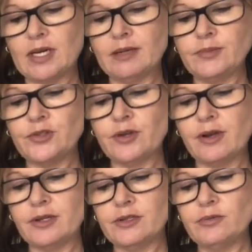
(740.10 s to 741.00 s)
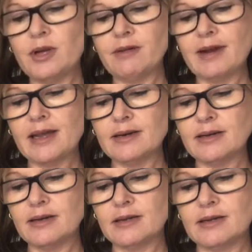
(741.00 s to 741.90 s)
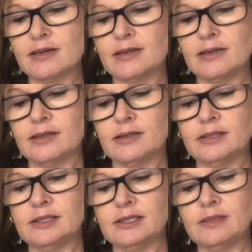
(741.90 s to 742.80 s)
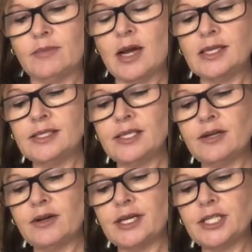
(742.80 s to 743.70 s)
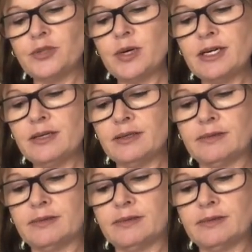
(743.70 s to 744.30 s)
I'm just going to swirl around some icing on each one